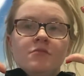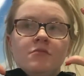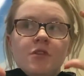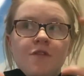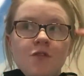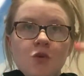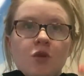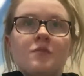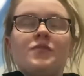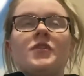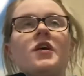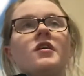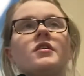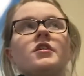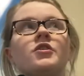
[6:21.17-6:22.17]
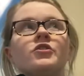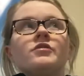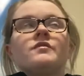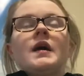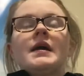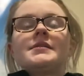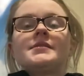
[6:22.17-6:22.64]
if you can plug your
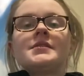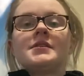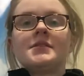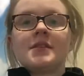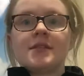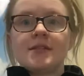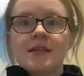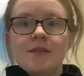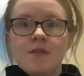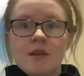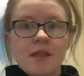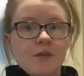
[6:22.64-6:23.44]
device into the TV,